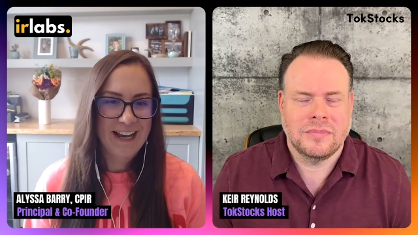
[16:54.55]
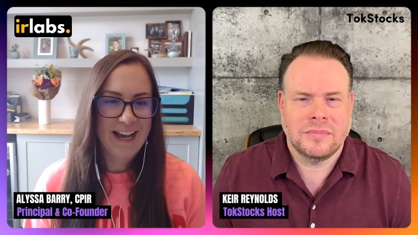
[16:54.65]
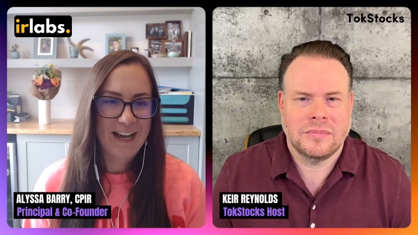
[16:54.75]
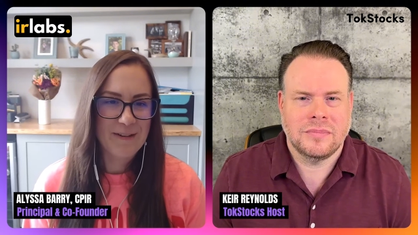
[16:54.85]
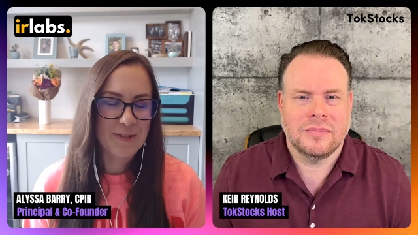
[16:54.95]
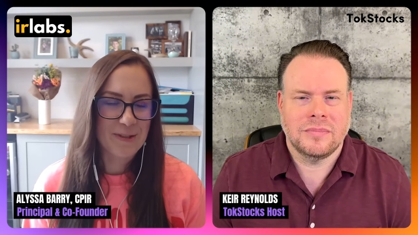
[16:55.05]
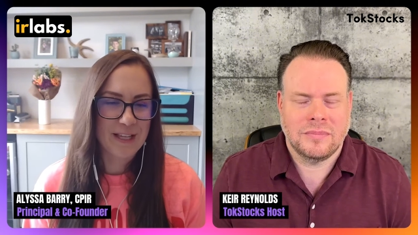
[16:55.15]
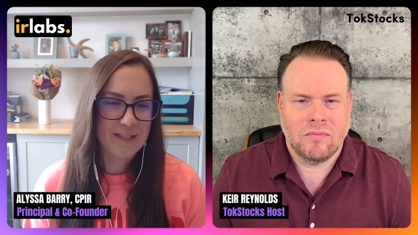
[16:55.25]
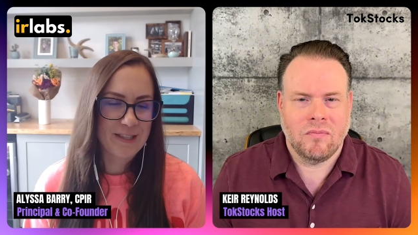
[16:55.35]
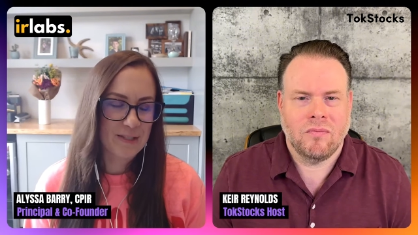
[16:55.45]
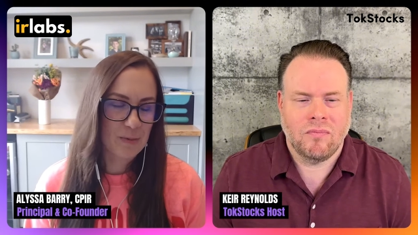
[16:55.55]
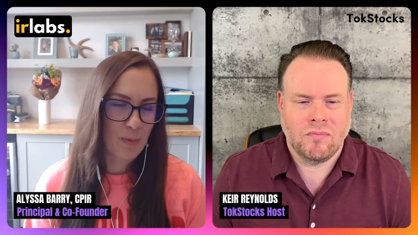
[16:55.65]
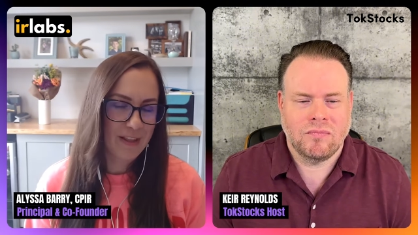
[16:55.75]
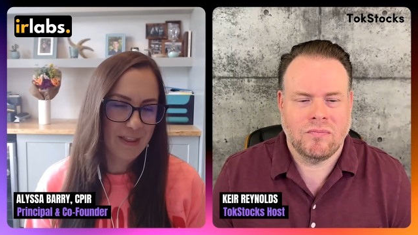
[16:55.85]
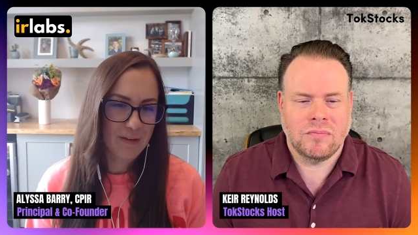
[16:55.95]
Speaker 1: Uh, so that that's
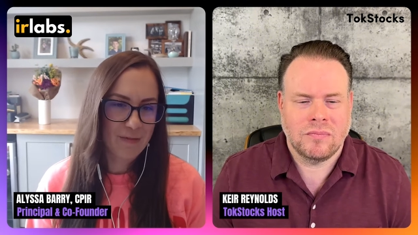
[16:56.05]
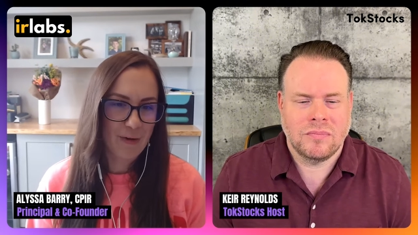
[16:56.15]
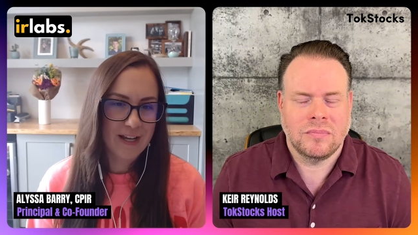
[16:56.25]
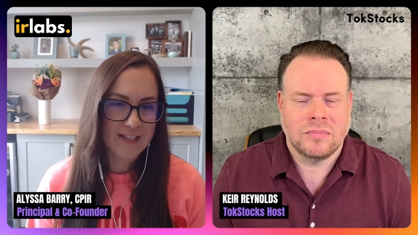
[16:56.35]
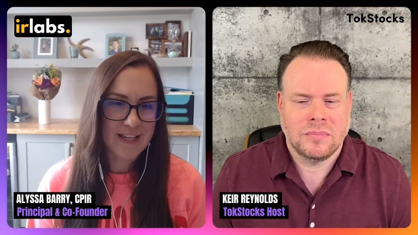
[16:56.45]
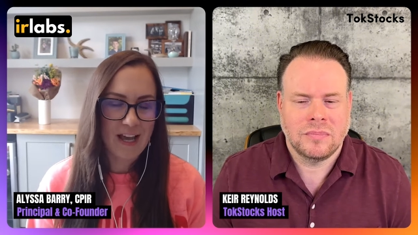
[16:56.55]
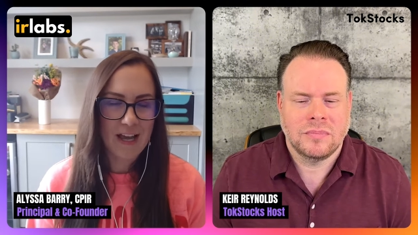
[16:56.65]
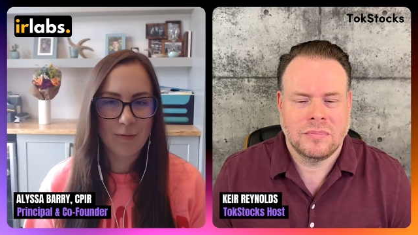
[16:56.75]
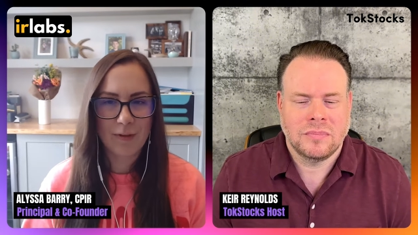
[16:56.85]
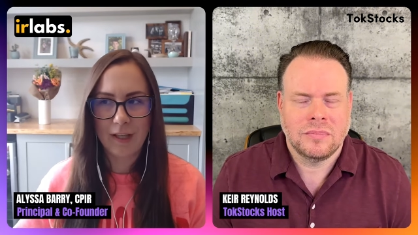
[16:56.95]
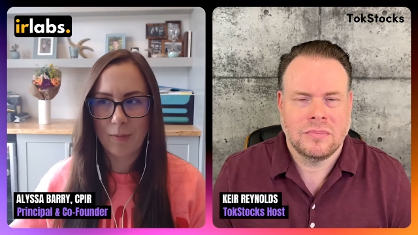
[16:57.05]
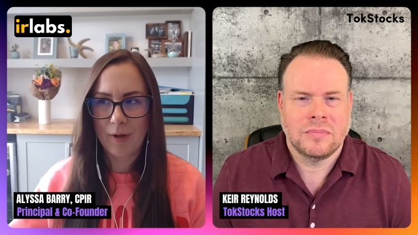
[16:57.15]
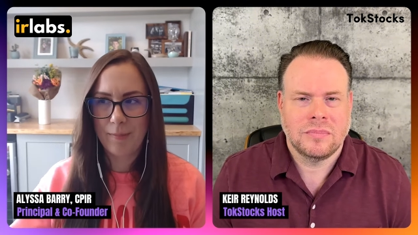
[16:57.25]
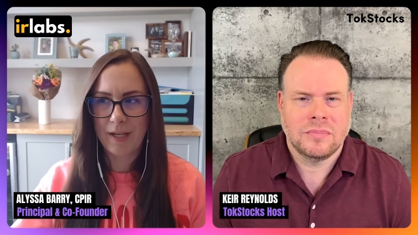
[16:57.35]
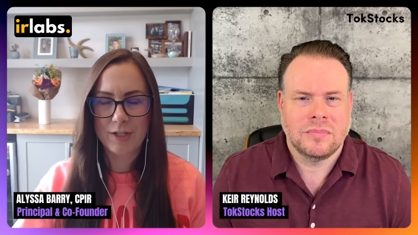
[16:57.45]
one thing for us. I really
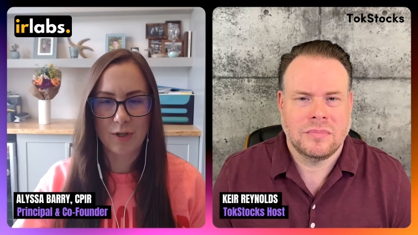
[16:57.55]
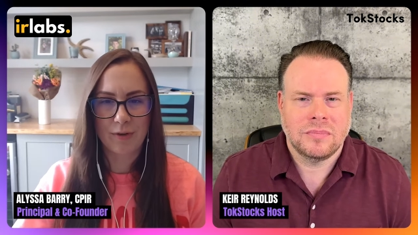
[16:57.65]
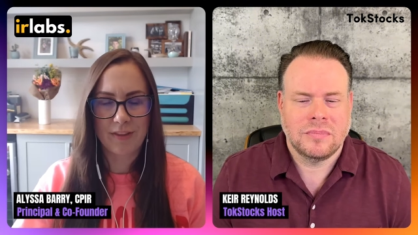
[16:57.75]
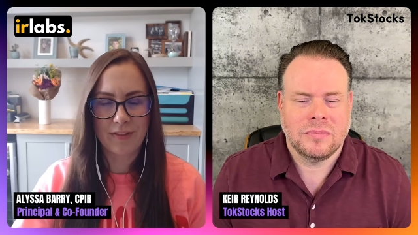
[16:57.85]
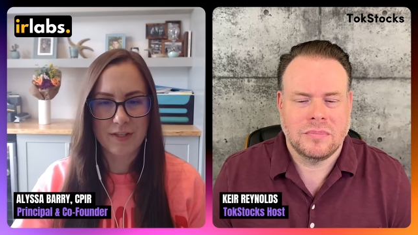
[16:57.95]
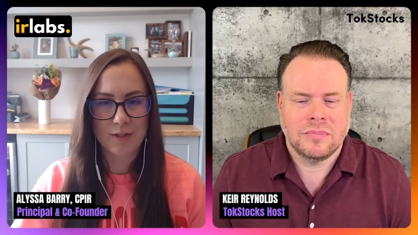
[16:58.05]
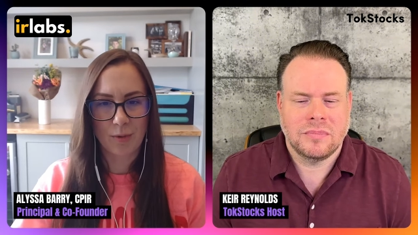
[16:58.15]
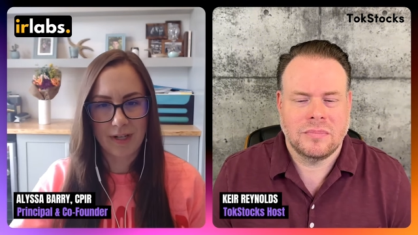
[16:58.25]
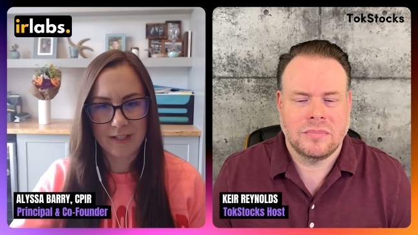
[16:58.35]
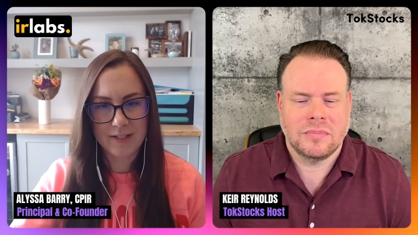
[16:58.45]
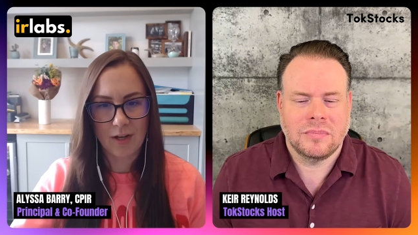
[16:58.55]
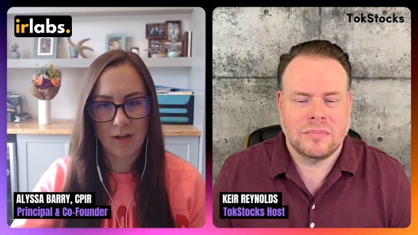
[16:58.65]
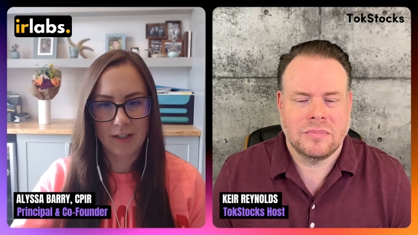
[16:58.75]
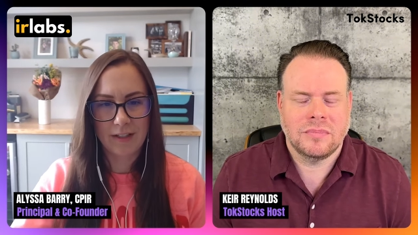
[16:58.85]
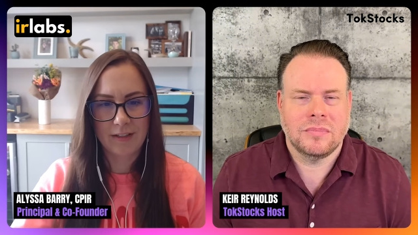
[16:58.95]
want to make sure that the story is
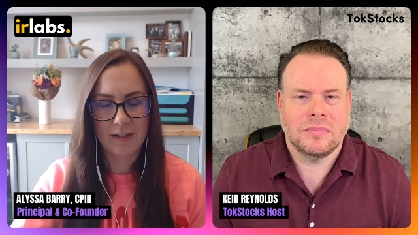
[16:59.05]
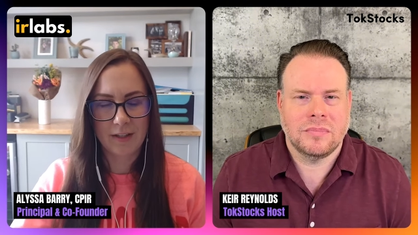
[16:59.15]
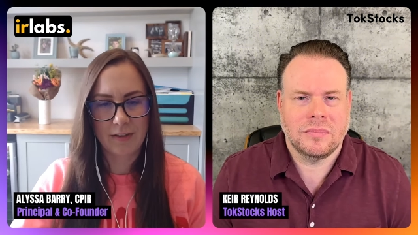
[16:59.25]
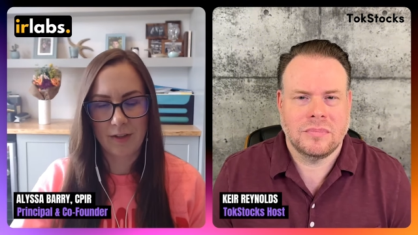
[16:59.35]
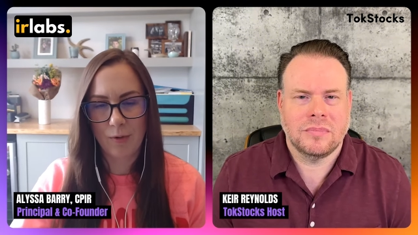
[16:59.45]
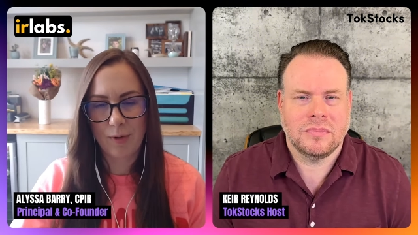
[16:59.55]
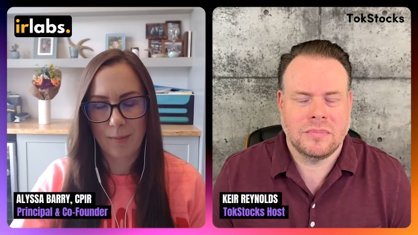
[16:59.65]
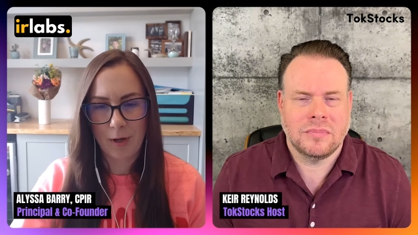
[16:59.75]
solid, that the go to